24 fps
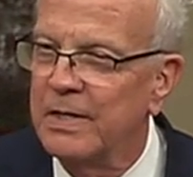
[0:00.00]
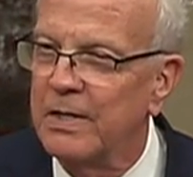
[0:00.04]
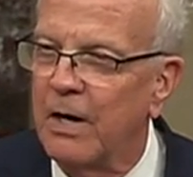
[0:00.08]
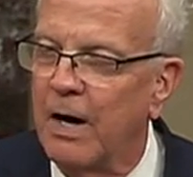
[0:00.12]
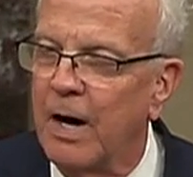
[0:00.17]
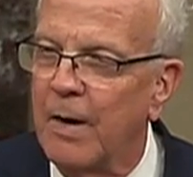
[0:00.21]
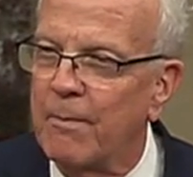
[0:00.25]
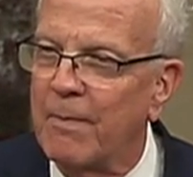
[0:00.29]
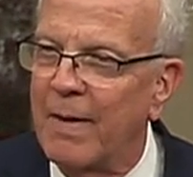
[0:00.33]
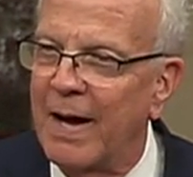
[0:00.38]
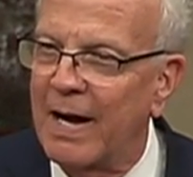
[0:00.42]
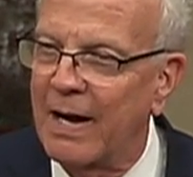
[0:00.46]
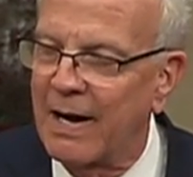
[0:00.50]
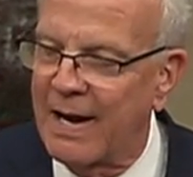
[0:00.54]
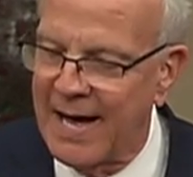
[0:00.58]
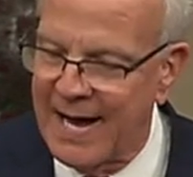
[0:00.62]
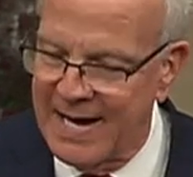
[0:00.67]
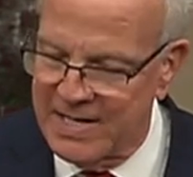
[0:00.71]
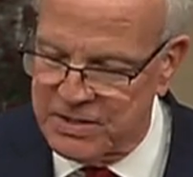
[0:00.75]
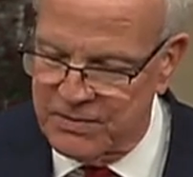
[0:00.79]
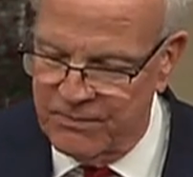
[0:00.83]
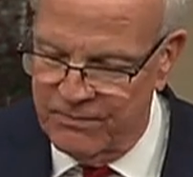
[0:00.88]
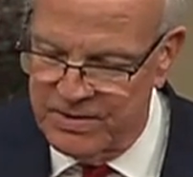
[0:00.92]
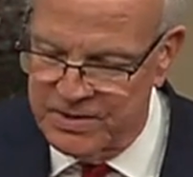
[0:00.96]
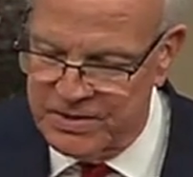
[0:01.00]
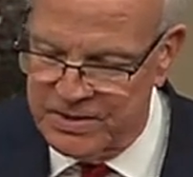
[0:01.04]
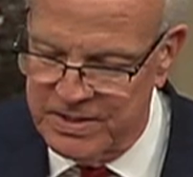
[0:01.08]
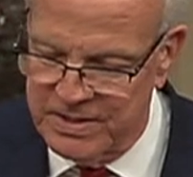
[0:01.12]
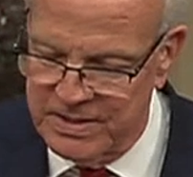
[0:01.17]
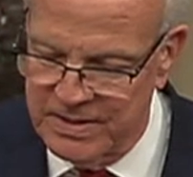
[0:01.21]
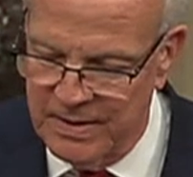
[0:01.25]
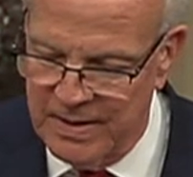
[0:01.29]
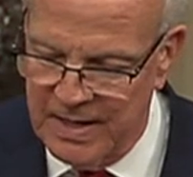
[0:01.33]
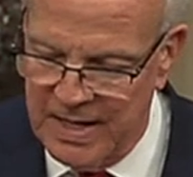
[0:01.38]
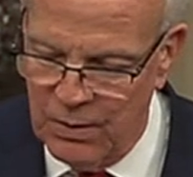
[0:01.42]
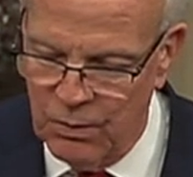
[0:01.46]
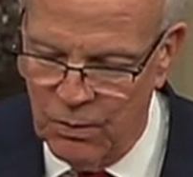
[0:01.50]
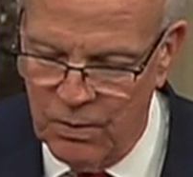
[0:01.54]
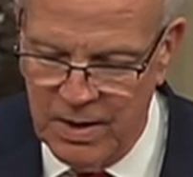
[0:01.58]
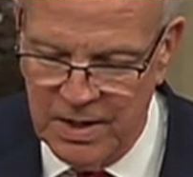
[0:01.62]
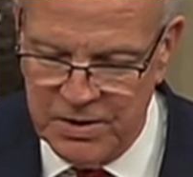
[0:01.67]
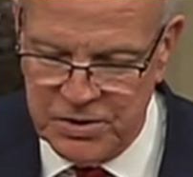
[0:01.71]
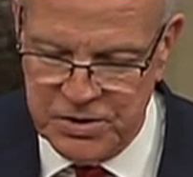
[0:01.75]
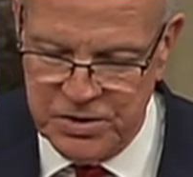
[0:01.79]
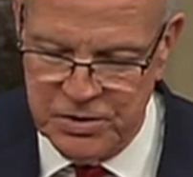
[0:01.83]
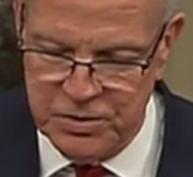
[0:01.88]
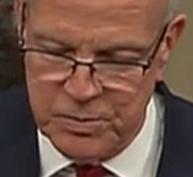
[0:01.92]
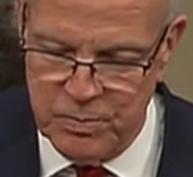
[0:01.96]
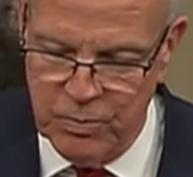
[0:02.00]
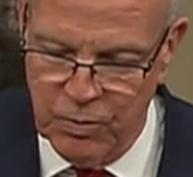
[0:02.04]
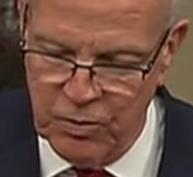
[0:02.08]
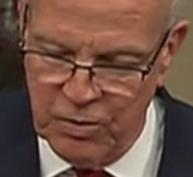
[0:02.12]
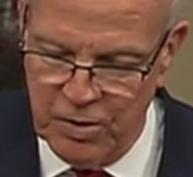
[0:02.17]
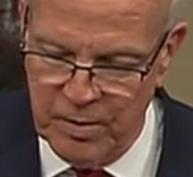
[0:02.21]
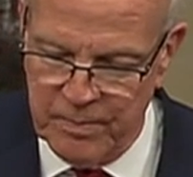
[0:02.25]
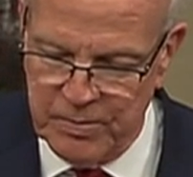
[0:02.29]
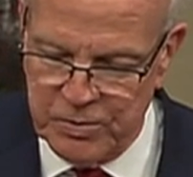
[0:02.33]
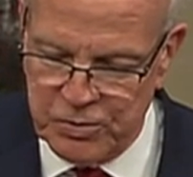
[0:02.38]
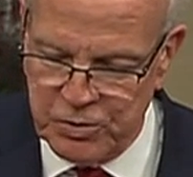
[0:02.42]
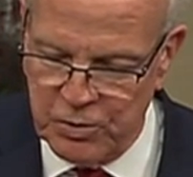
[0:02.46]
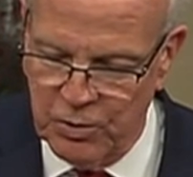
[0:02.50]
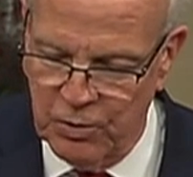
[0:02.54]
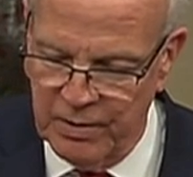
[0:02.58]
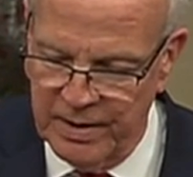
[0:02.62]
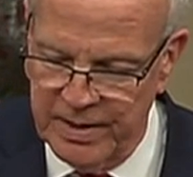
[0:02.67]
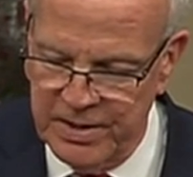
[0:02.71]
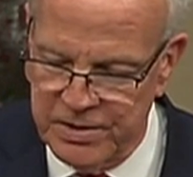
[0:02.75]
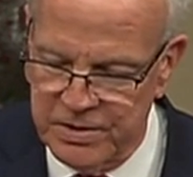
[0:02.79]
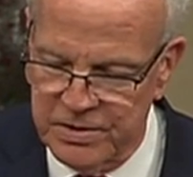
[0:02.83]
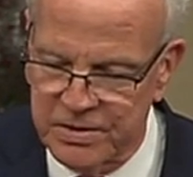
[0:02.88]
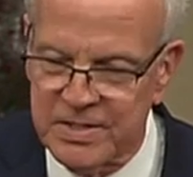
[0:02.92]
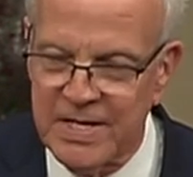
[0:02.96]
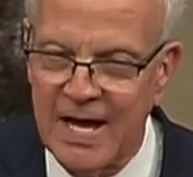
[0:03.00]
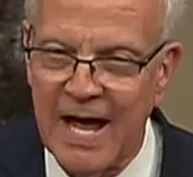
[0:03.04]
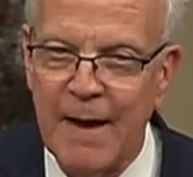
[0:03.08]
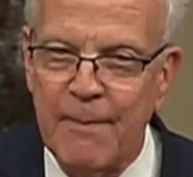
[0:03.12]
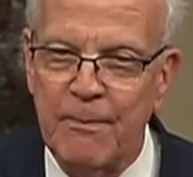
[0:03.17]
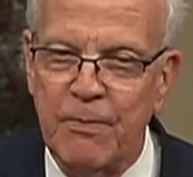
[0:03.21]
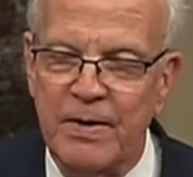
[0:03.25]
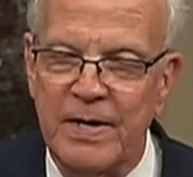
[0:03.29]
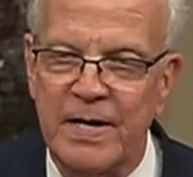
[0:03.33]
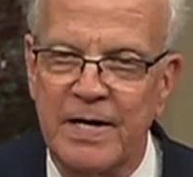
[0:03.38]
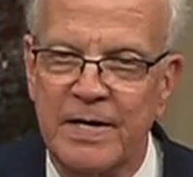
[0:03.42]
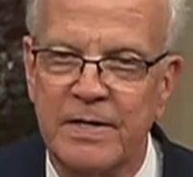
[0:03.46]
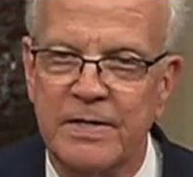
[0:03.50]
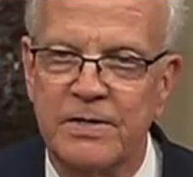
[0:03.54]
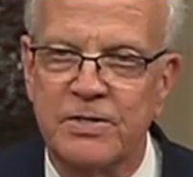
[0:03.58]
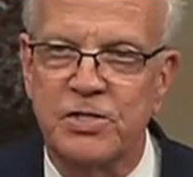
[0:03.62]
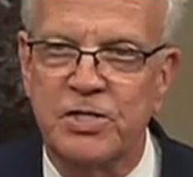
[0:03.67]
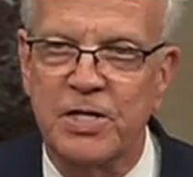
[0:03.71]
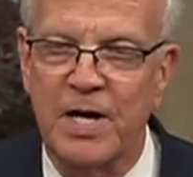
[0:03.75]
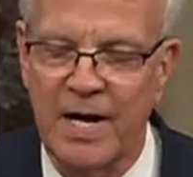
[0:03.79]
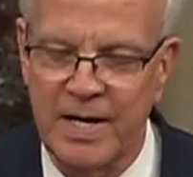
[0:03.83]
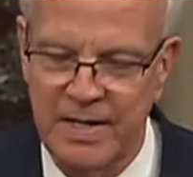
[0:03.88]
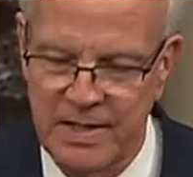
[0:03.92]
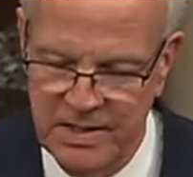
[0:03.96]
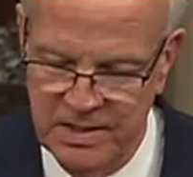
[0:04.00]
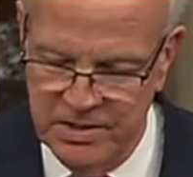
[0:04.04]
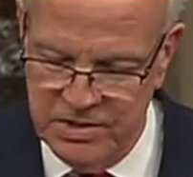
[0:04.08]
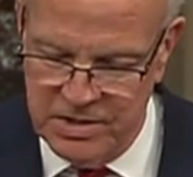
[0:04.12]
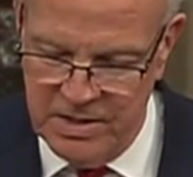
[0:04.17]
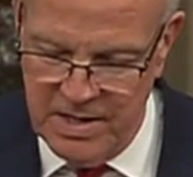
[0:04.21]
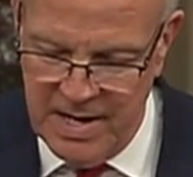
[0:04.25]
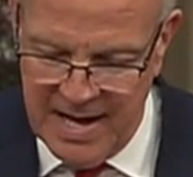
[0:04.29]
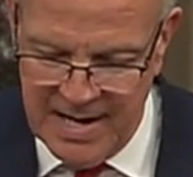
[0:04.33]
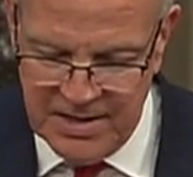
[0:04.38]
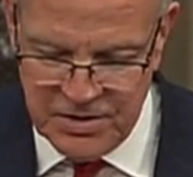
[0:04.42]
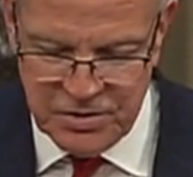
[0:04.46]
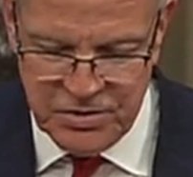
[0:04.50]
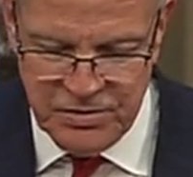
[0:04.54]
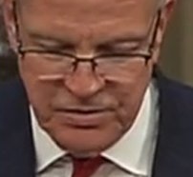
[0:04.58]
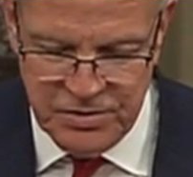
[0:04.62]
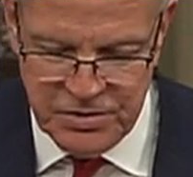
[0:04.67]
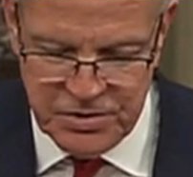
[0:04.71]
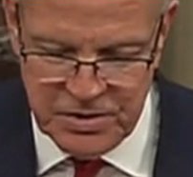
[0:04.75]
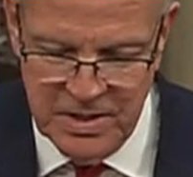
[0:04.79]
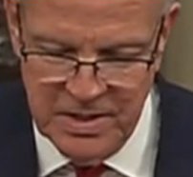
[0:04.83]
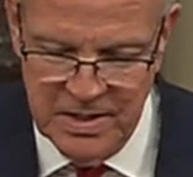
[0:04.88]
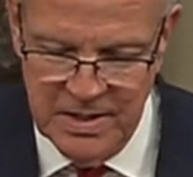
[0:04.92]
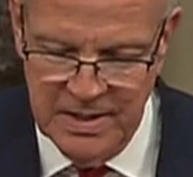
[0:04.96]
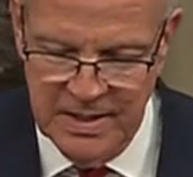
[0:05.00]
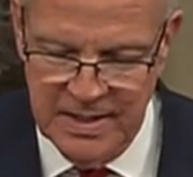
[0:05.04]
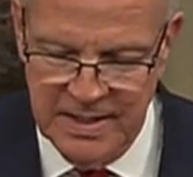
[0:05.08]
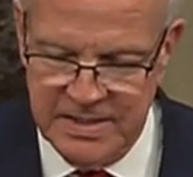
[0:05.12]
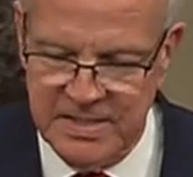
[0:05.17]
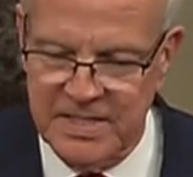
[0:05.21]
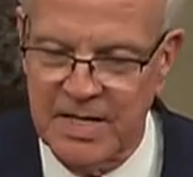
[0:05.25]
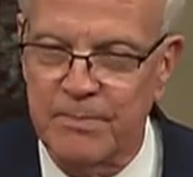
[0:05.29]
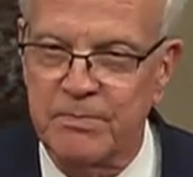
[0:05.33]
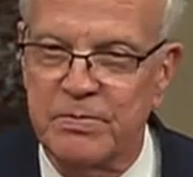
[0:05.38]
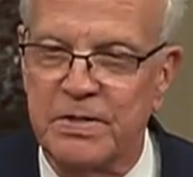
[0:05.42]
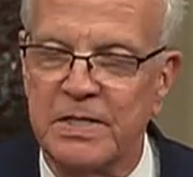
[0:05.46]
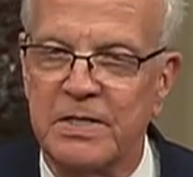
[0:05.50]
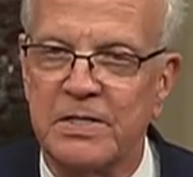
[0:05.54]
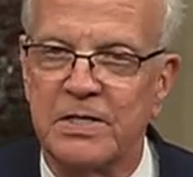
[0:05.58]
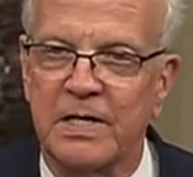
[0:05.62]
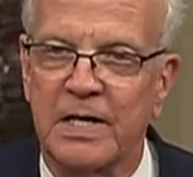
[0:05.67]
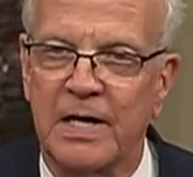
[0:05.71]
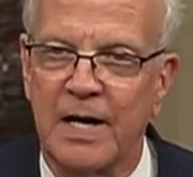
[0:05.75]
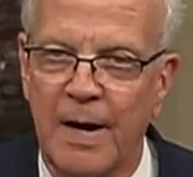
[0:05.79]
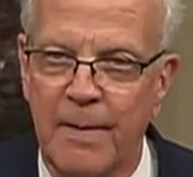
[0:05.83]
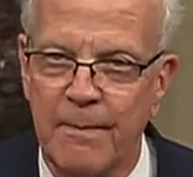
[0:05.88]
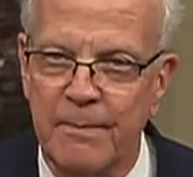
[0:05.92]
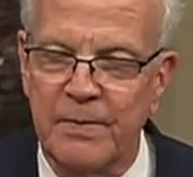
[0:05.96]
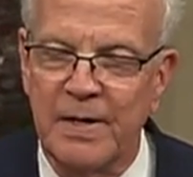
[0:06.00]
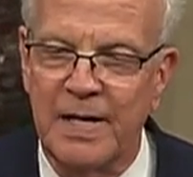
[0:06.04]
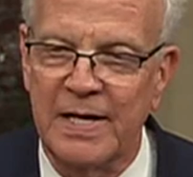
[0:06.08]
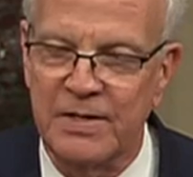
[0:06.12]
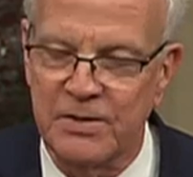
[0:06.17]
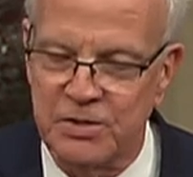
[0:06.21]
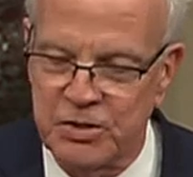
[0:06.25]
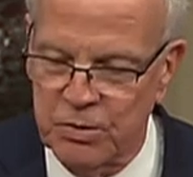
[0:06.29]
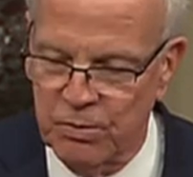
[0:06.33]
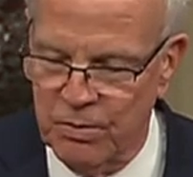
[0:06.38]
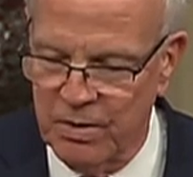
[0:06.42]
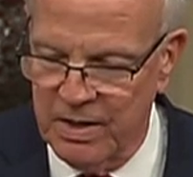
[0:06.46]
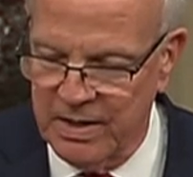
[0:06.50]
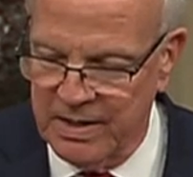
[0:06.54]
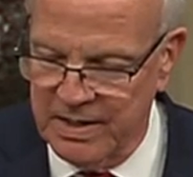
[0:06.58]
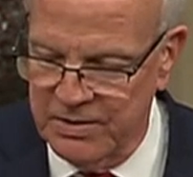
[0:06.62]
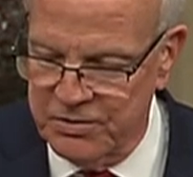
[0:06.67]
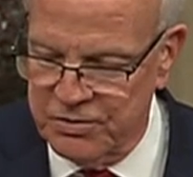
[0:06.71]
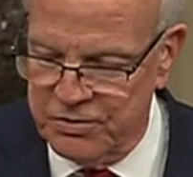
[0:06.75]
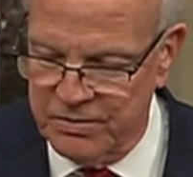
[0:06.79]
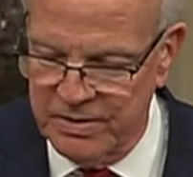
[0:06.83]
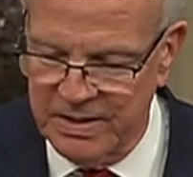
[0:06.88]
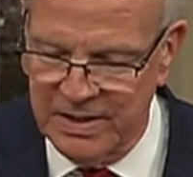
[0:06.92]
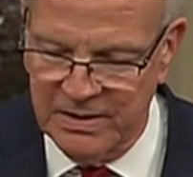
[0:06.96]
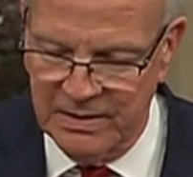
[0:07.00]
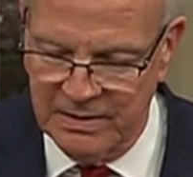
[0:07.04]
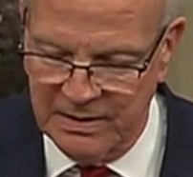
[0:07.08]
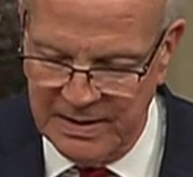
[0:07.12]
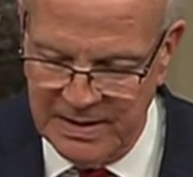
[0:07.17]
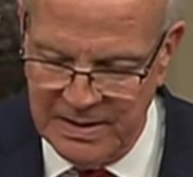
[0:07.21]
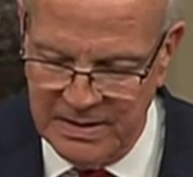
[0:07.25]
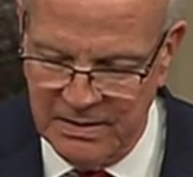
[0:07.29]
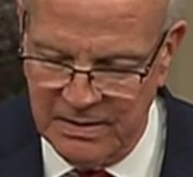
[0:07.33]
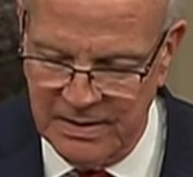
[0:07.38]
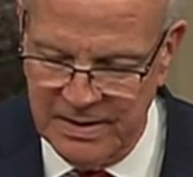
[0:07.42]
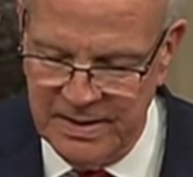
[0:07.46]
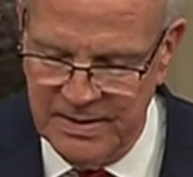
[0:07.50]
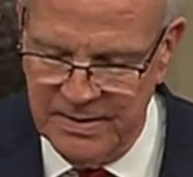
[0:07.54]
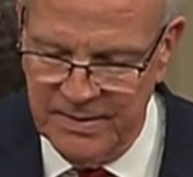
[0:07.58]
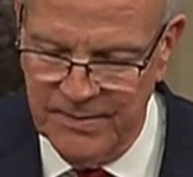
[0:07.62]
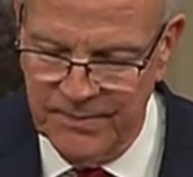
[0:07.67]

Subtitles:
On my last visit, I watched as Border Patrol agents apprehended Chinese nationals attempting to come into our country illegally.